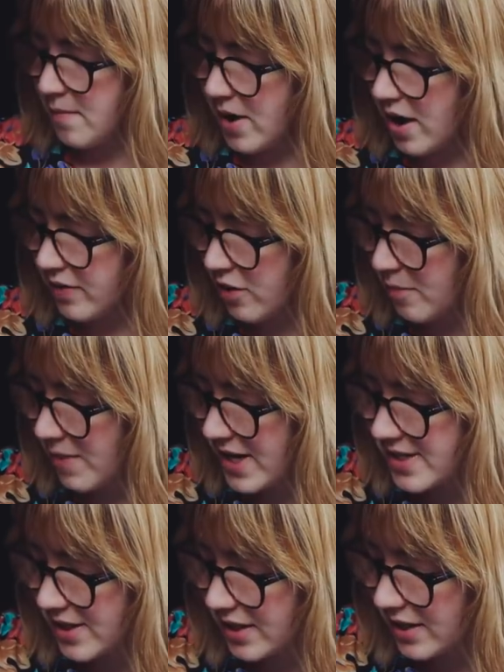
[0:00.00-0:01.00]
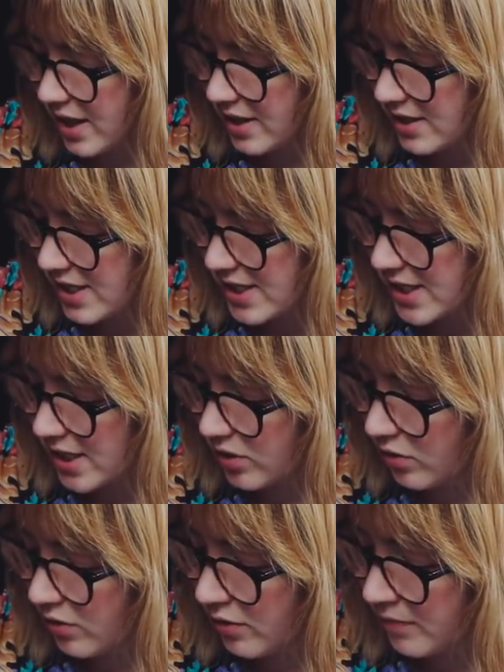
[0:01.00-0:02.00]
but they're basically like these
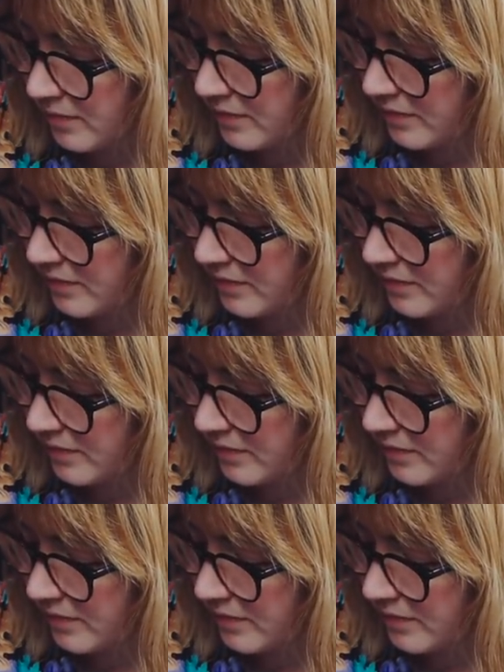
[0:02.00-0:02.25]
little,